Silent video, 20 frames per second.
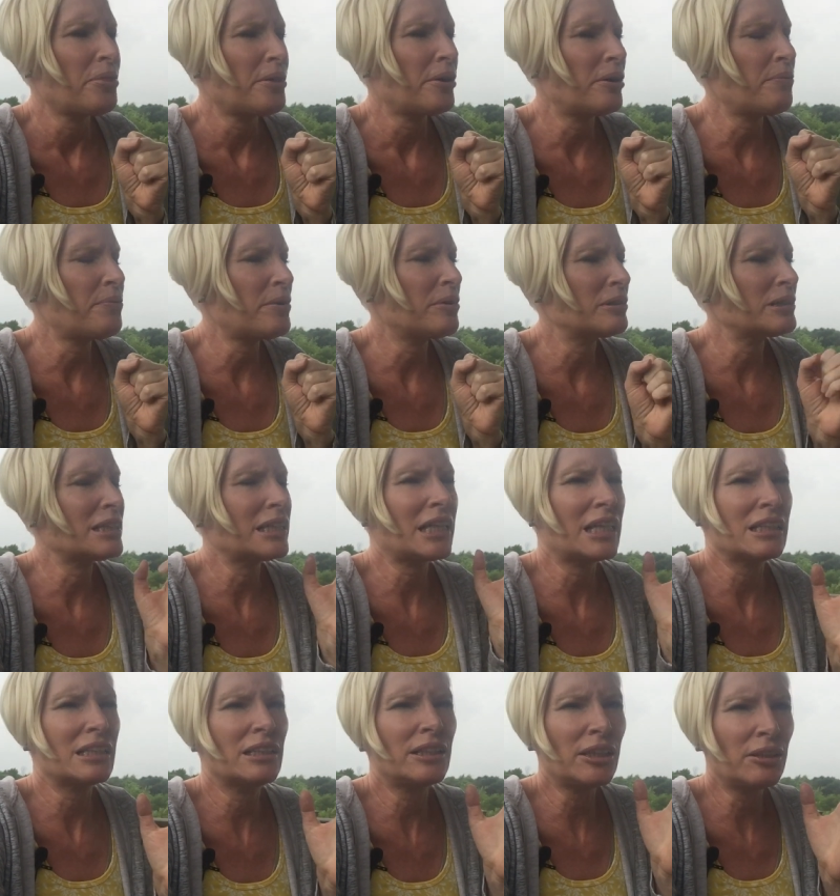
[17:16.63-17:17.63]
or if there was like
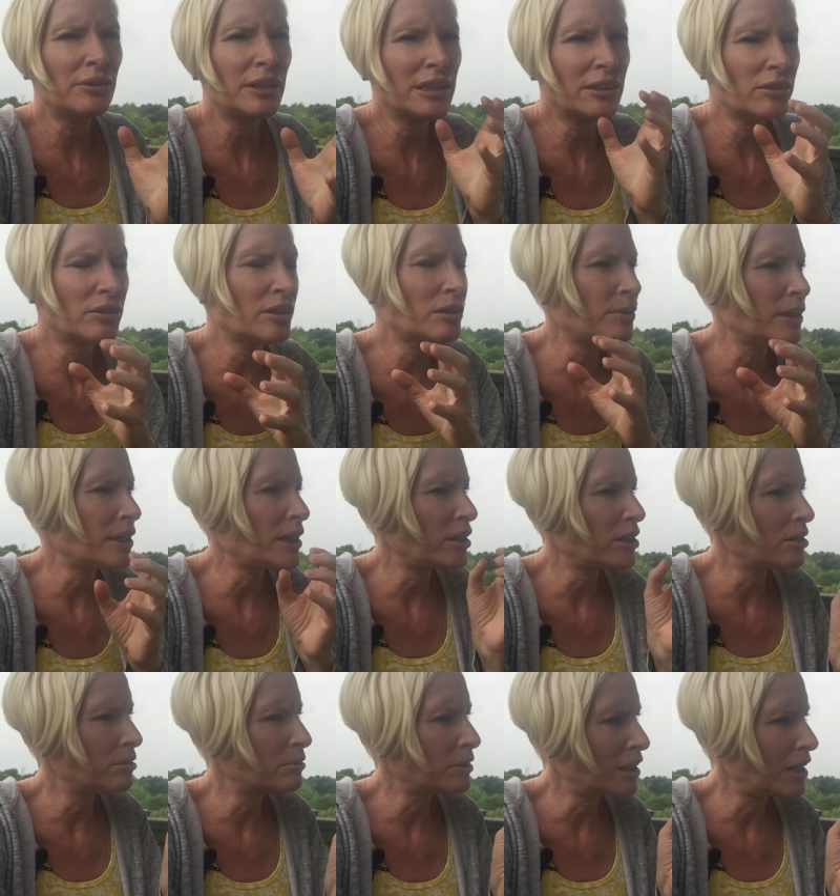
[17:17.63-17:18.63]
a series or something that
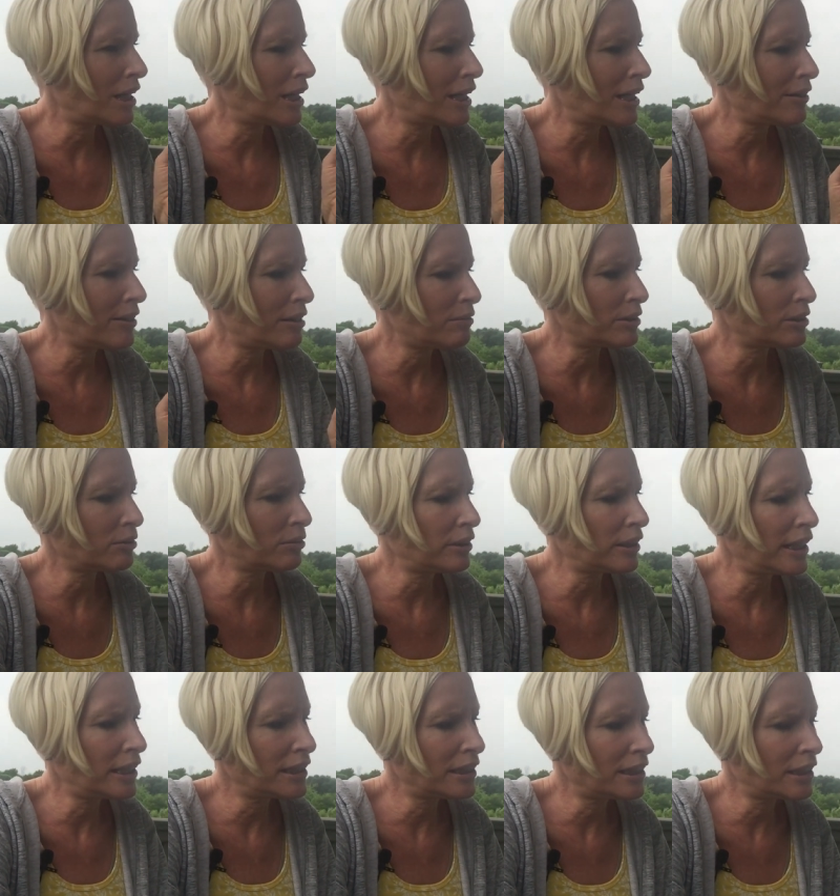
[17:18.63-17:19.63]
you were on that was
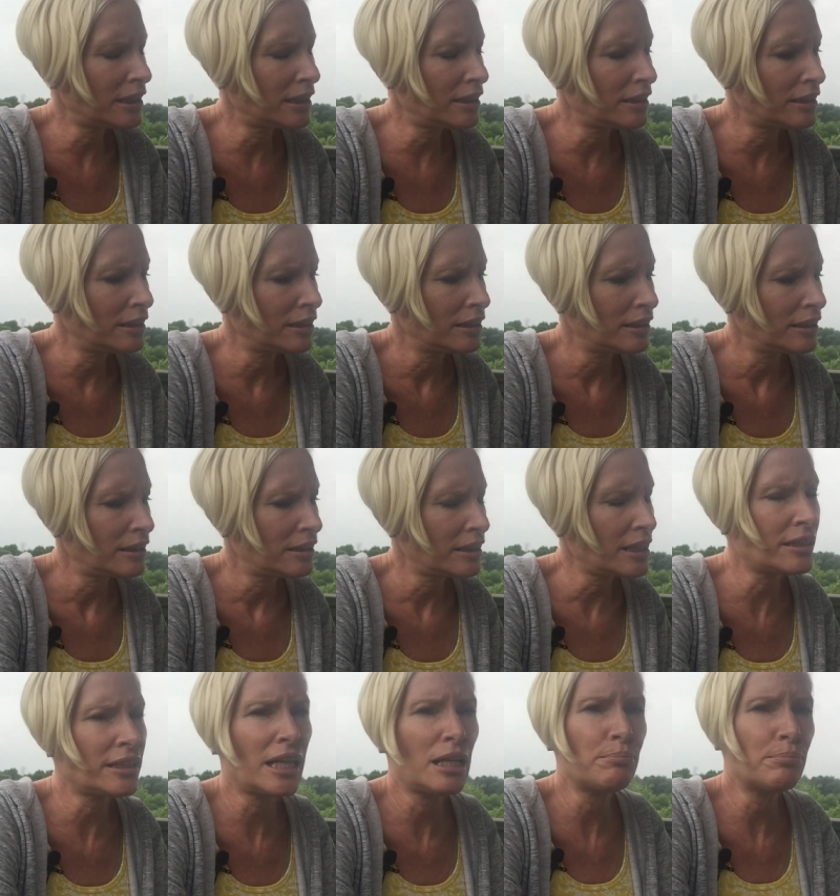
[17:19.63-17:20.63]
related to
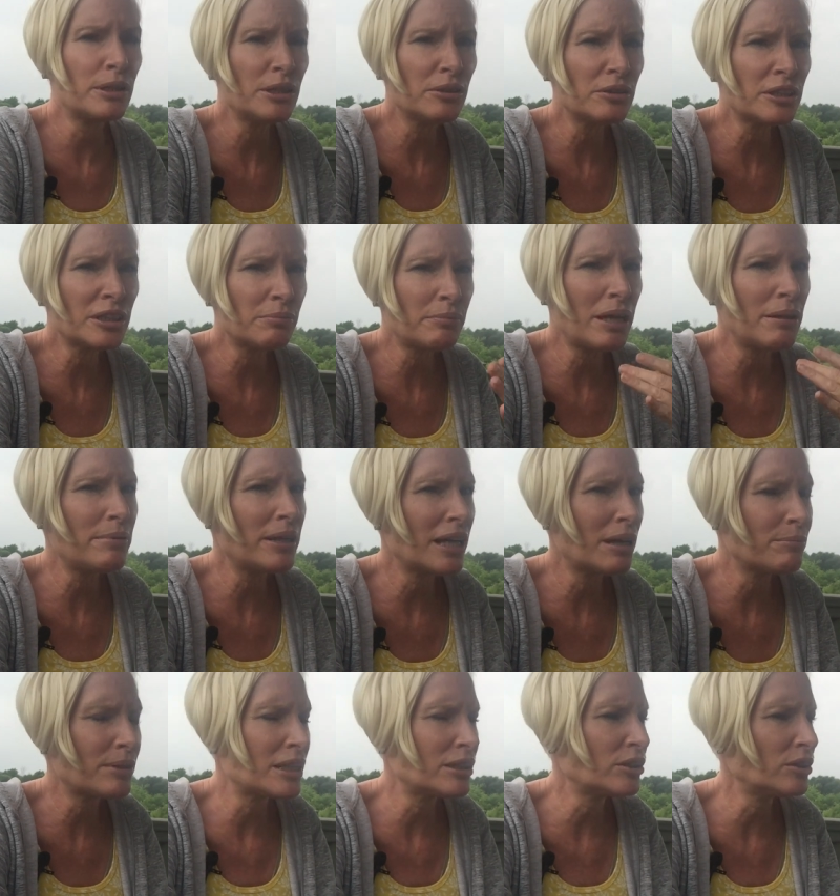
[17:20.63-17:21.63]
that they produced. Maybe
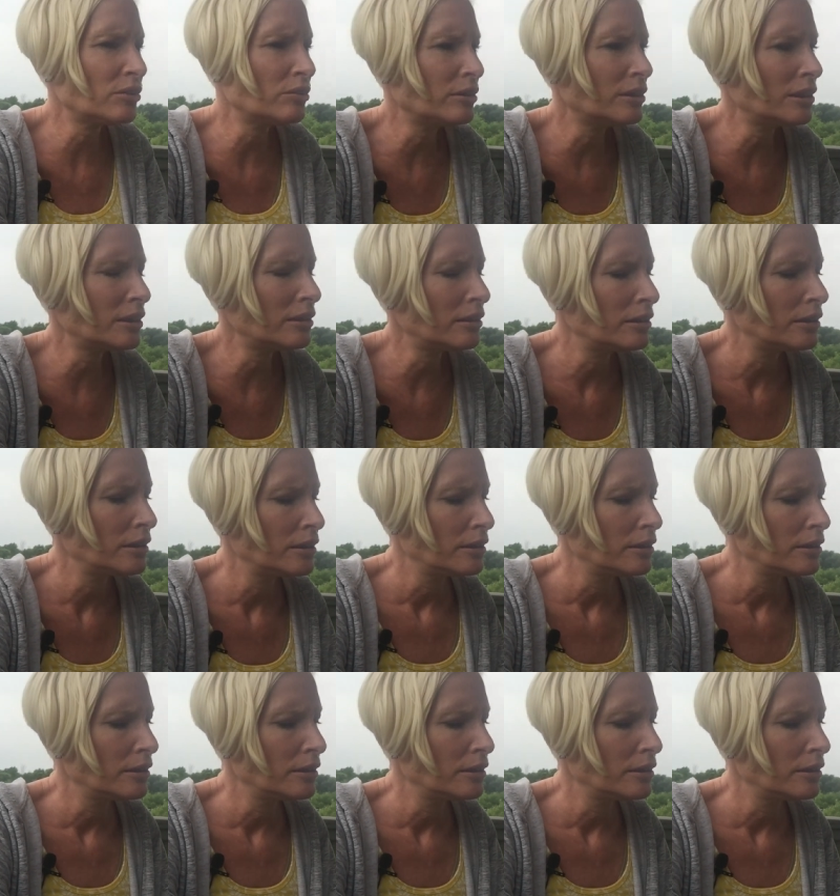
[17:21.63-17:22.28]
I'm not sure.